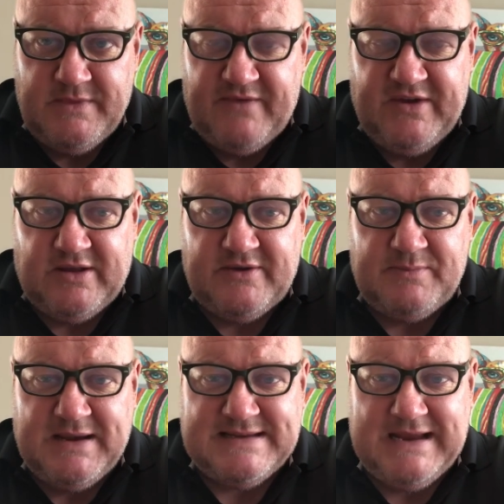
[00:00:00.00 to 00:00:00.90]
difficult as
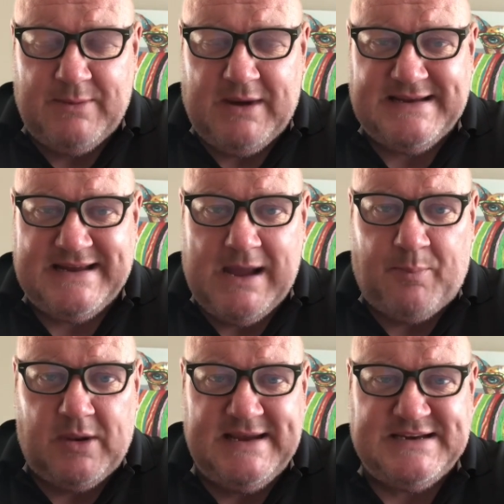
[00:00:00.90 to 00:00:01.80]
it may seem, I had to get a
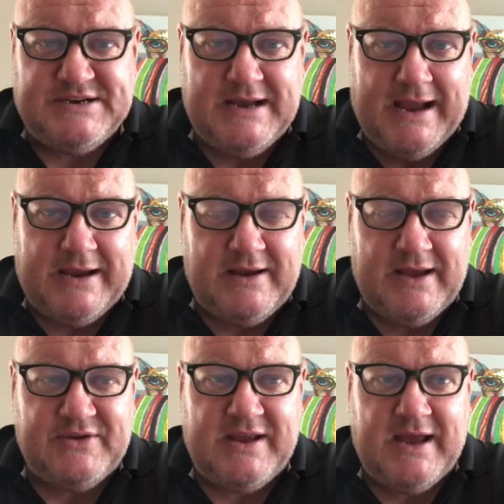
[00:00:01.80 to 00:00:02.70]
police check. I
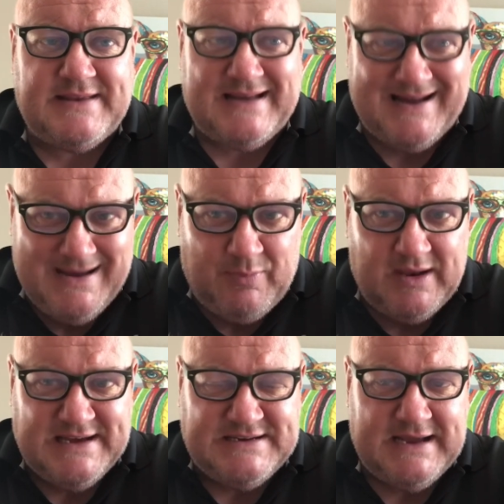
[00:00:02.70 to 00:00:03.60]
had to get a Thai
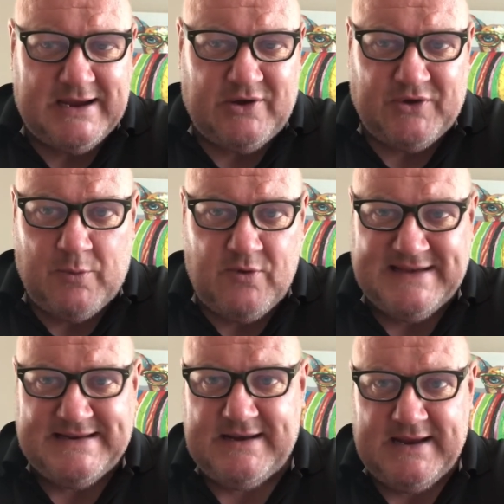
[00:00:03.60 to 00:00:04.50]
police check because I'm
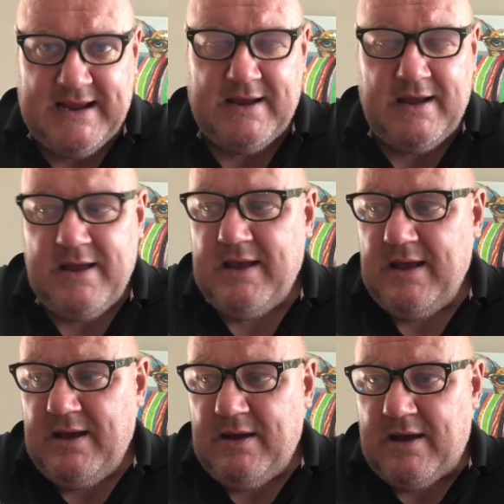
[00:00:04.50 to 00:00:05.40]
resident here.
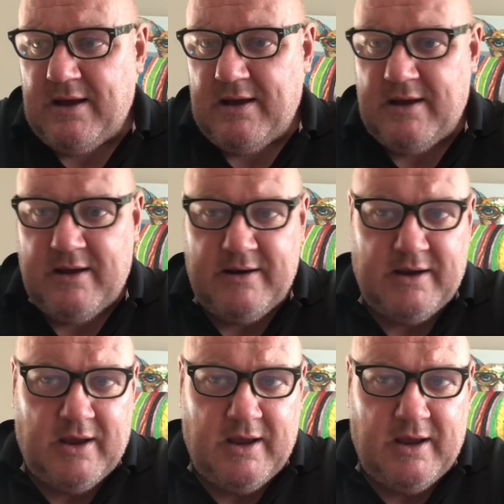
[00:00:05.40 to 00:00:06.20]
And